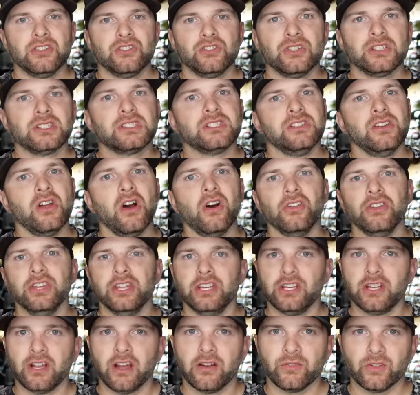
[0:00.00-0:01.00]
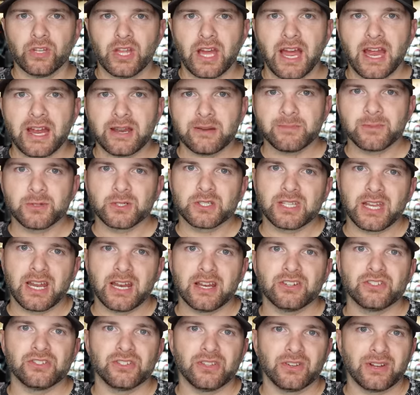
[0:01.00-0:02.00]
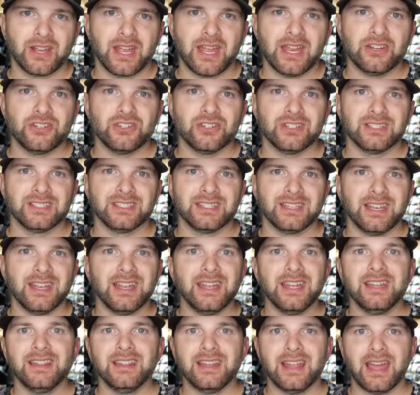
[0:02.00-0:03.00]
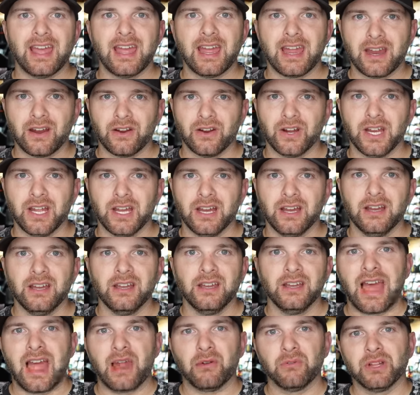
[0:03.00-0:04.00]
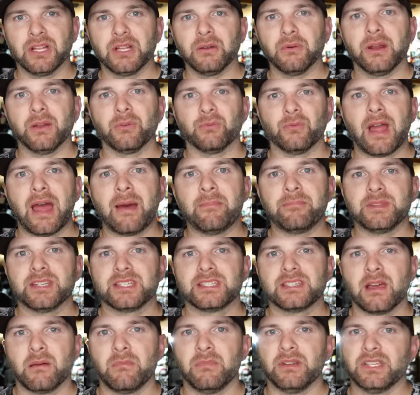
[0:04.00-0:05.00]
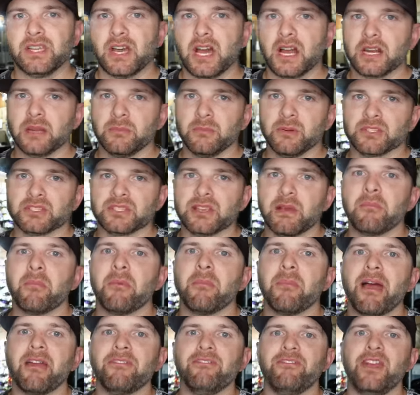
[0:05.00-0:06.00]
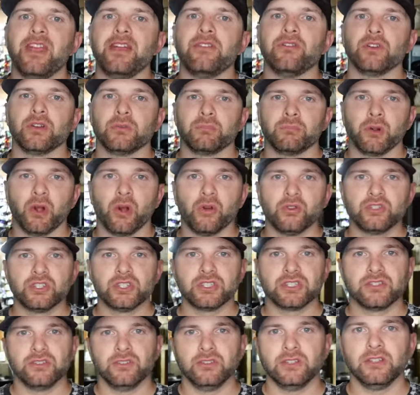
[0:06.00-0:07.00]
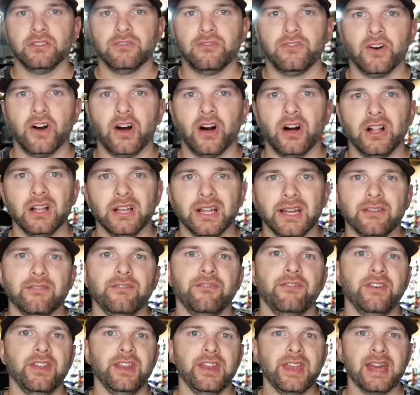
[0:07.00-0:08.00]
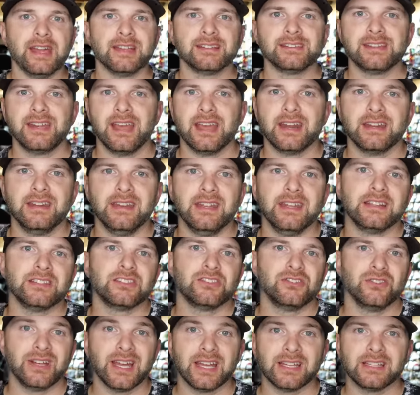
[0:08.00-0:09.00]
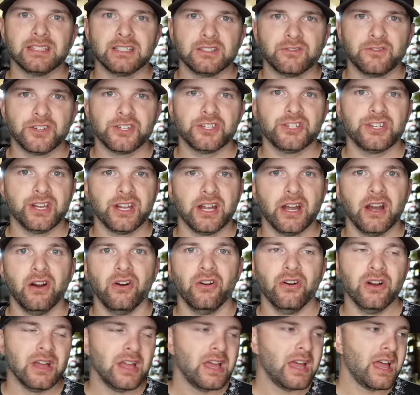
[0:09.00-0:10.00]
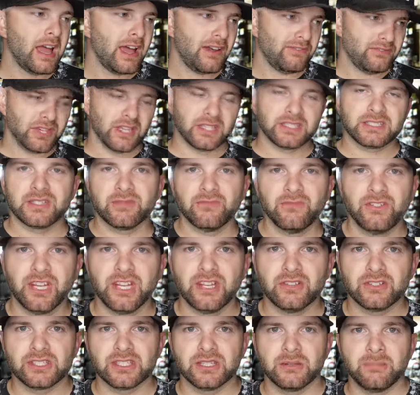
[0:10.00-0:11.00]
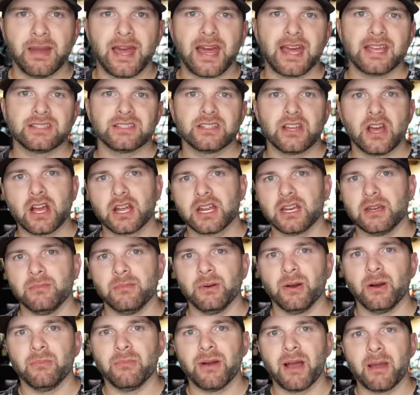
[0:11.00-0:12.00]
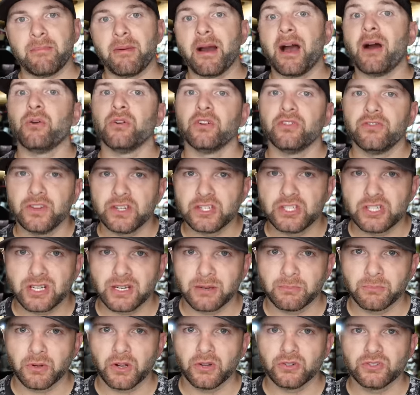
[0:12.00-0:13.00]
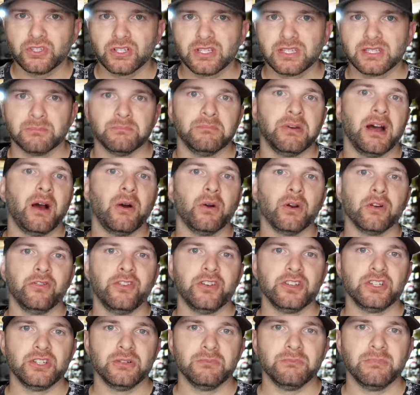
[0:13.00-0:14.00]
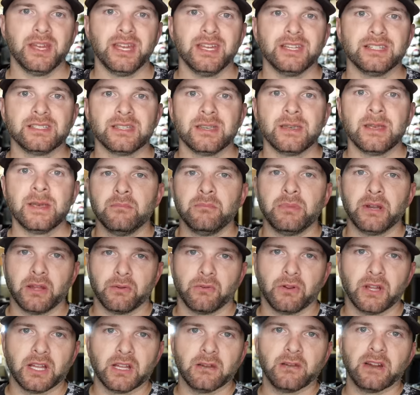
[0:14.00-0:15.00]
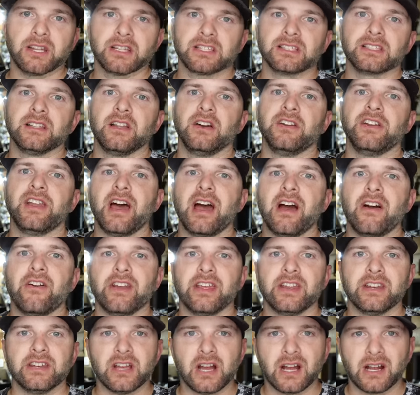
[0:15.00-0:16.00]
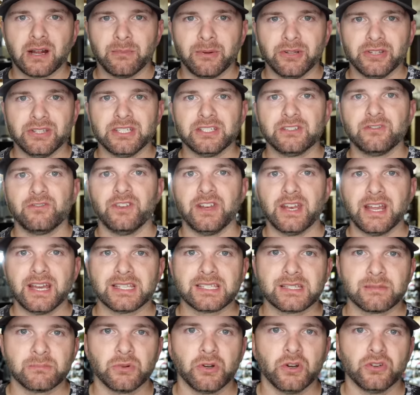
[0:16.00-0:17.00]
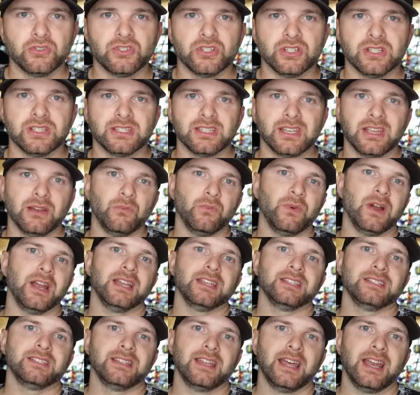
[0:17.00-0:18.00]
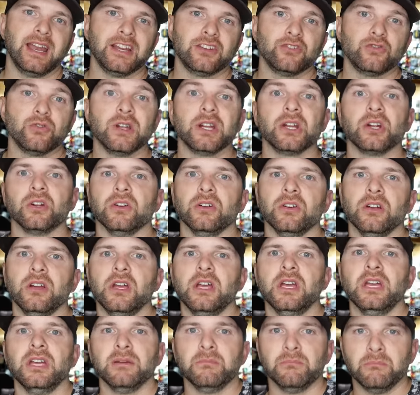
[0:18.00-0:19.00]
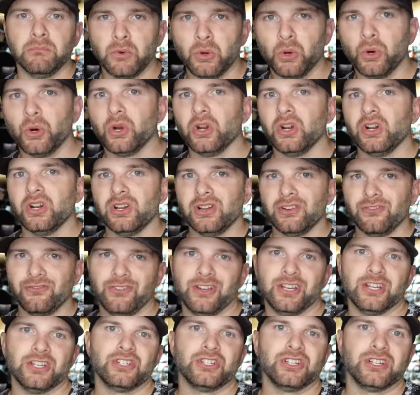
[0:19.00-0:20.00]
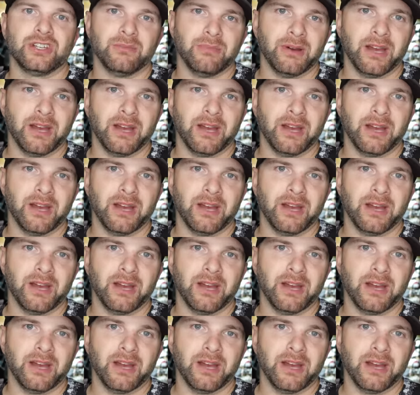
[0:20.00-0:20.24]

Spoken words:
Just know that you cover the high percentage locations in that area I really want to wrap this up by talking about some of my favorite approaches during the fall and finesse techniques to get these fish to go. I've done some videos in the past talking about my power fishing approaches and power fishing baits, but I really want to slow down and talk about these finesse approaches and ways that I trigger more fish to